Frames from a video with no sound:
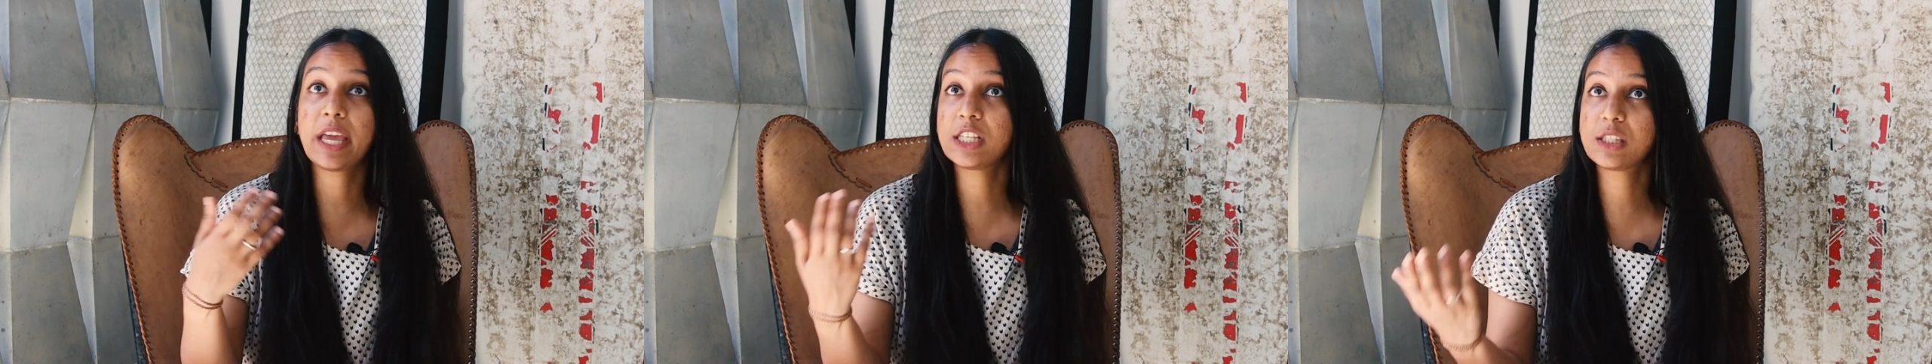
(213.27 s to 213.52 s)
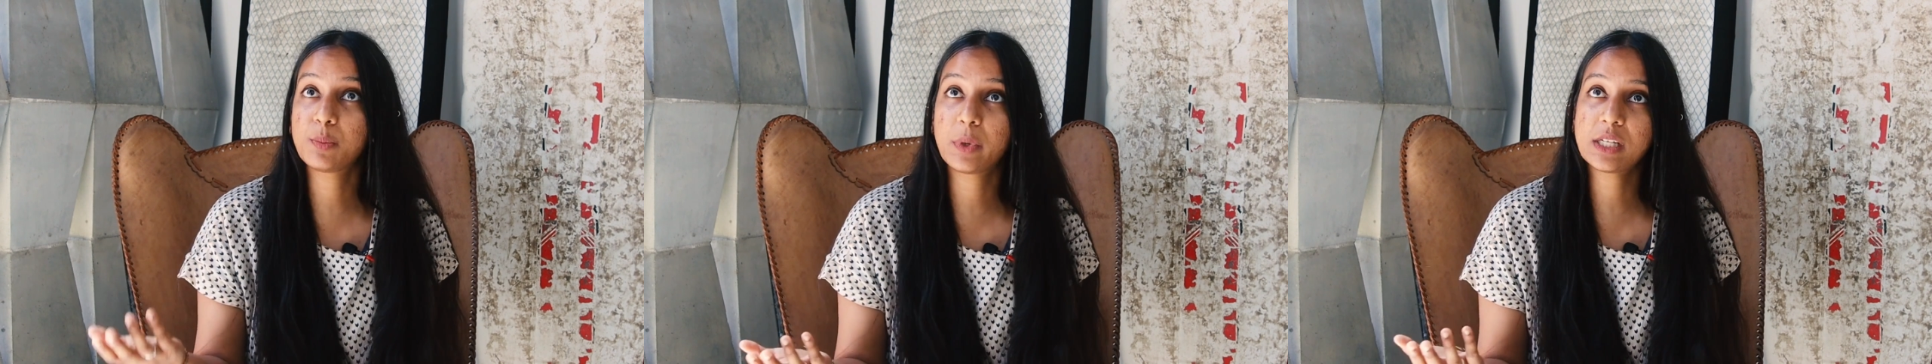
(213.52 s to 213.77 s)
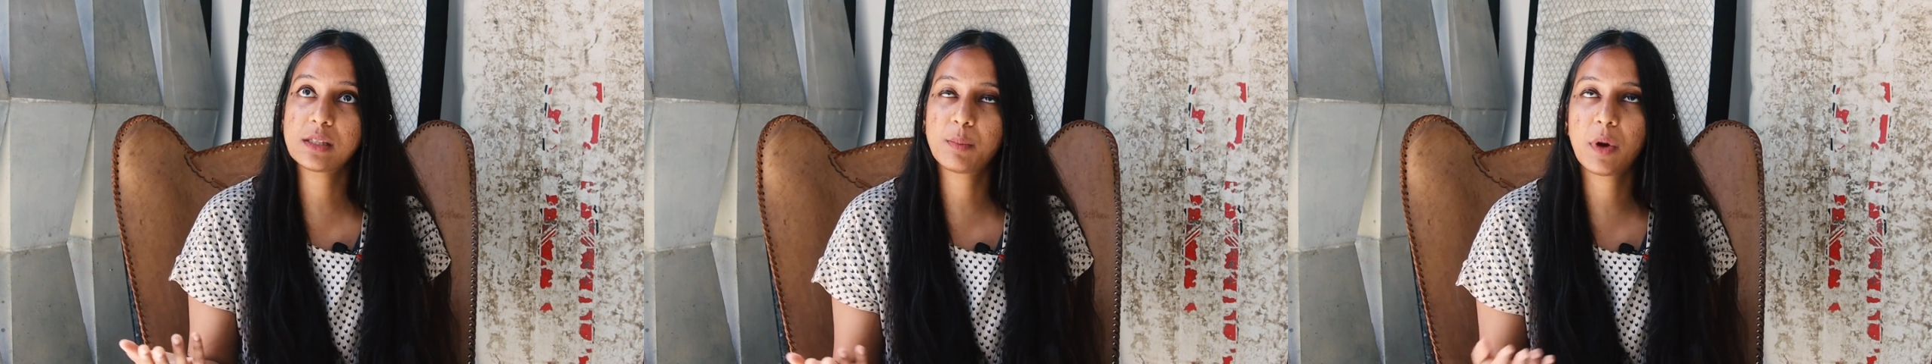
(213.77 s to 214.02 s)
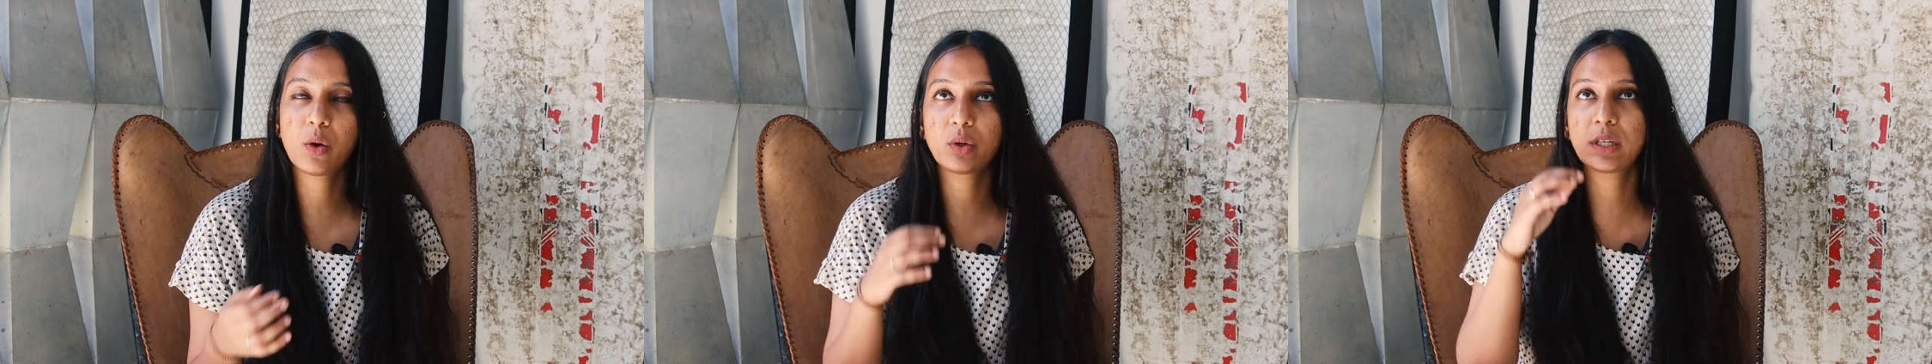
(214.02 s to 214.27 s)
express
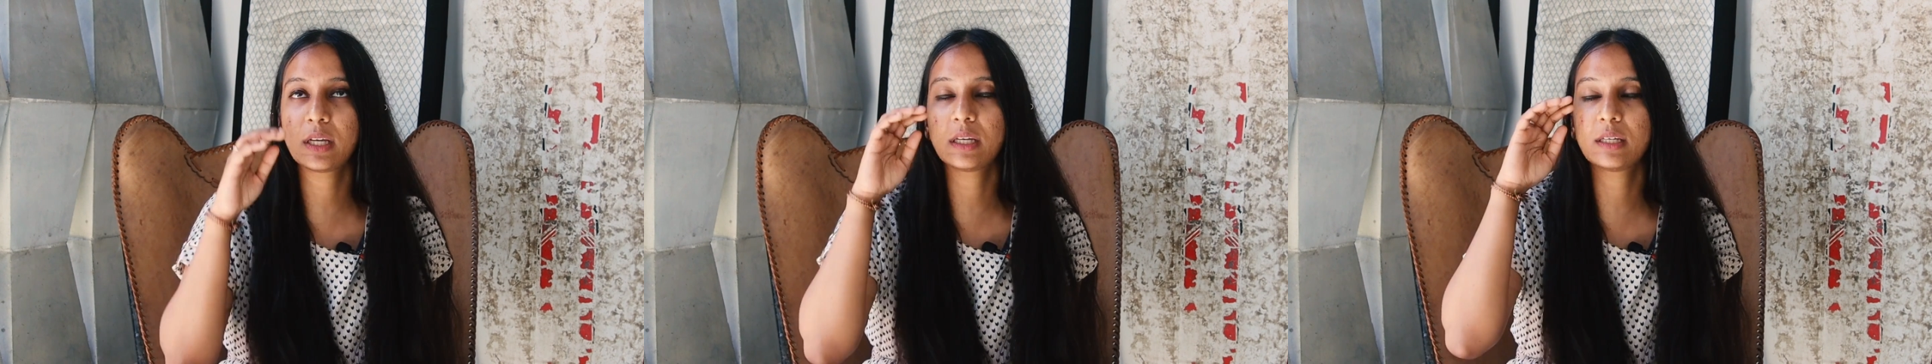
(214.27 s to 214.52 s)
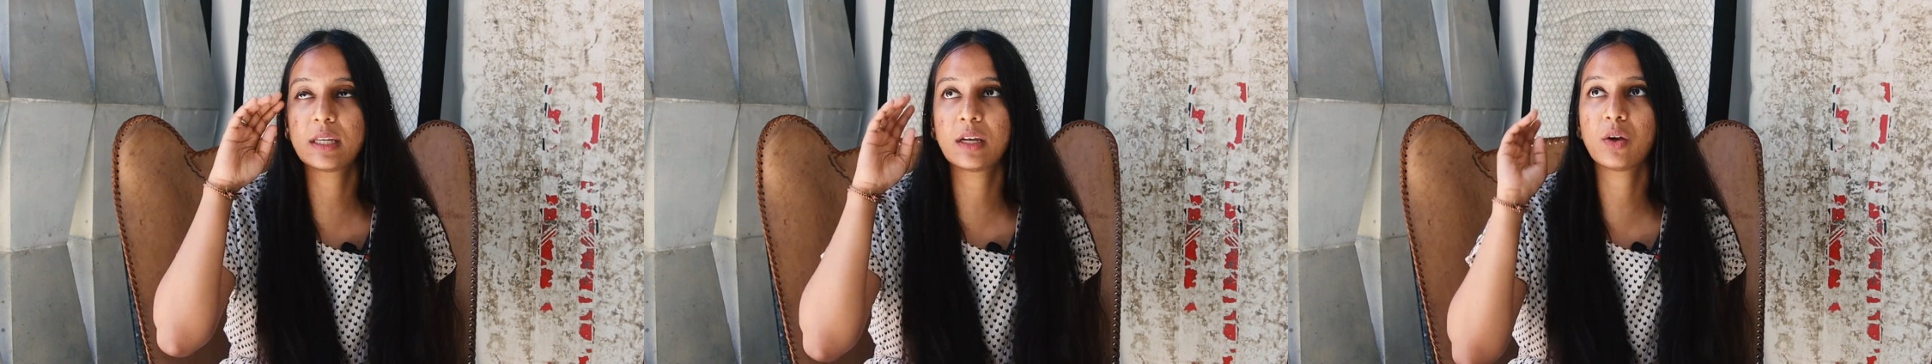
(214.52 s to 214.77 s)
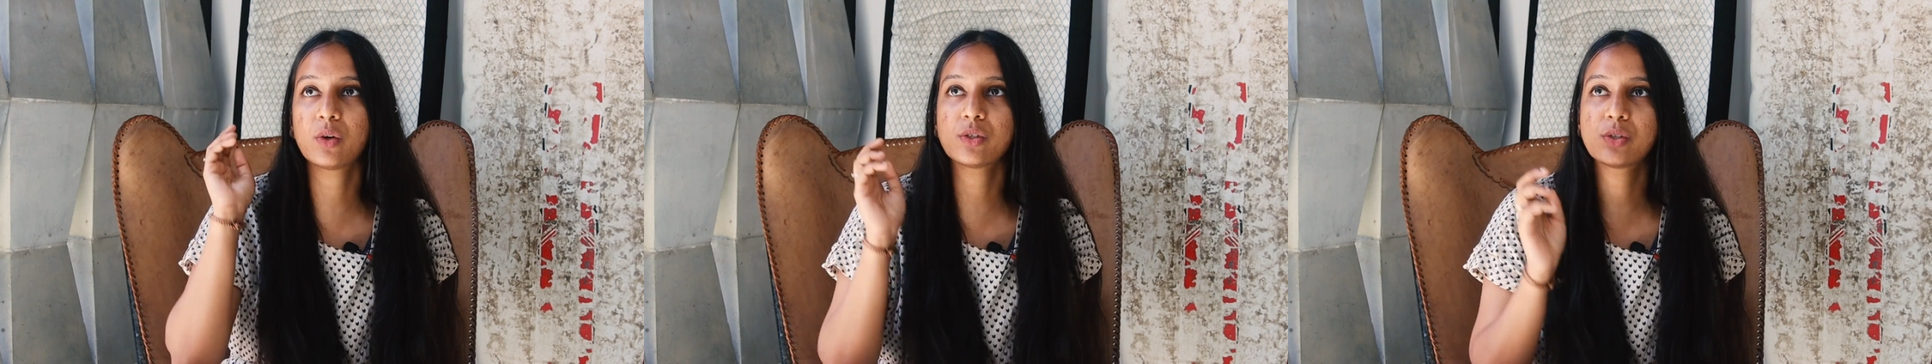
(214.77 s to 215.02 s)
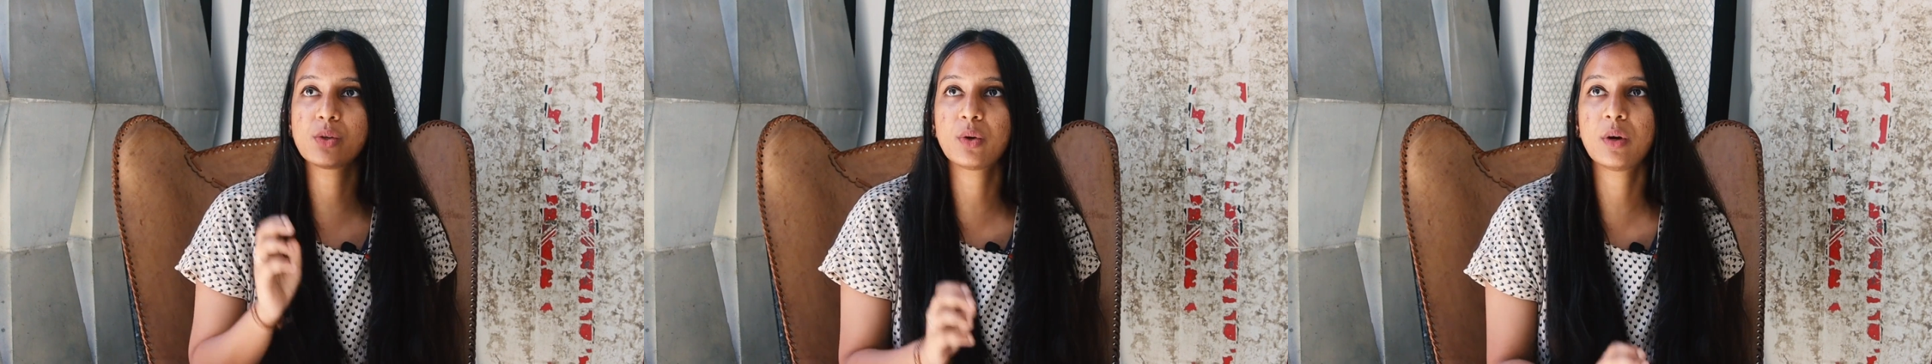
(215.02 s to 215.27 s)
about it and
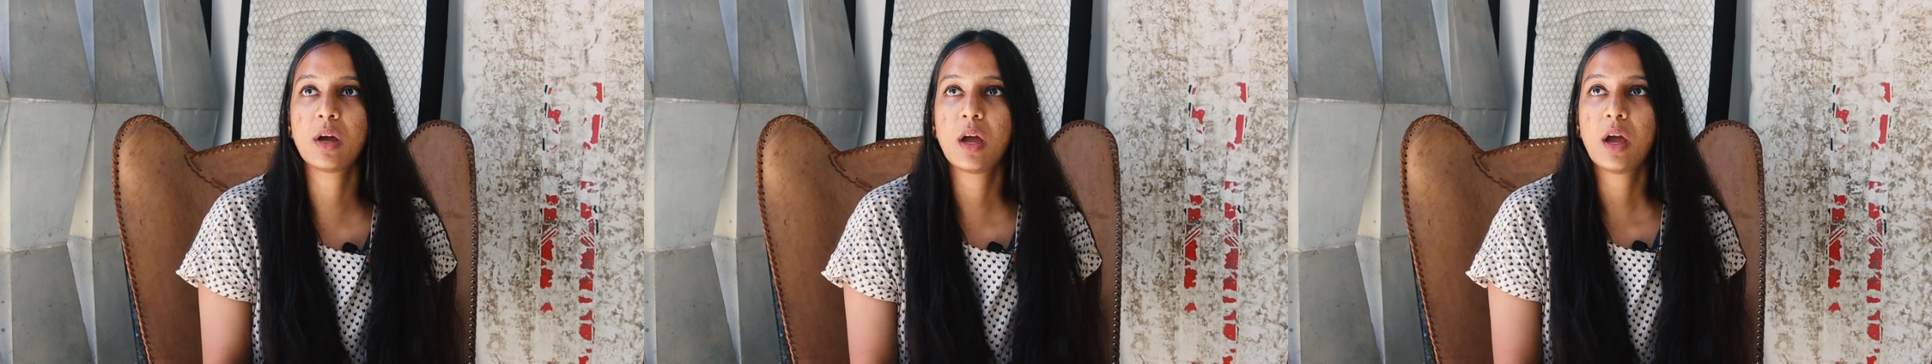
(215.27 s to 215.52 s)
also